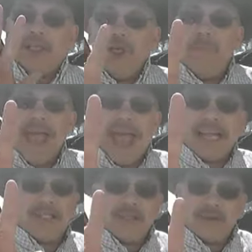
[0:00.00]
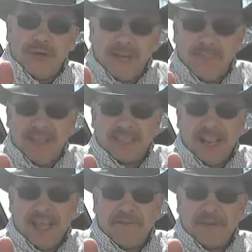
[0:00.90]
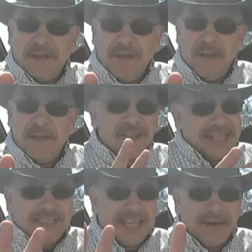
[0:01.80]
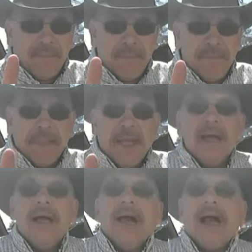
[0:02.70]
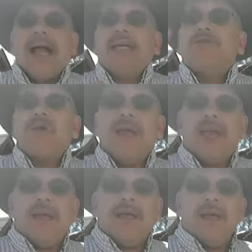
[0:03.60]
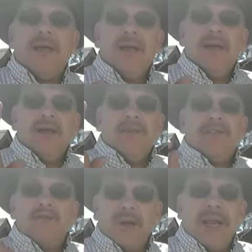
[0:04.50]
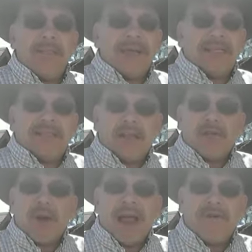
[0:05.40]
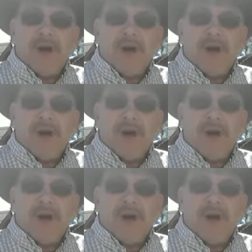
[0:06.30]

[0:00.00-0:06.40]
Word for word: two packets of drink mix left. That's it. I drank the drink mix that Thrive